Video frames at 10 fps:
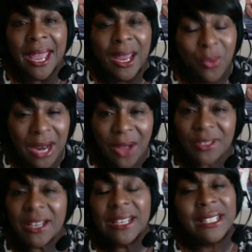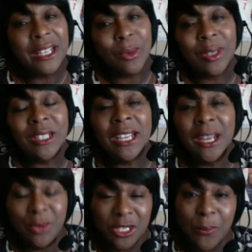He went out there and he did what
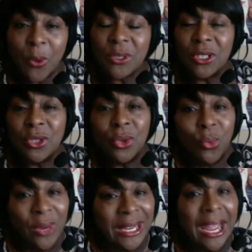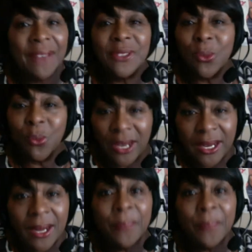he was supposed to do week after week,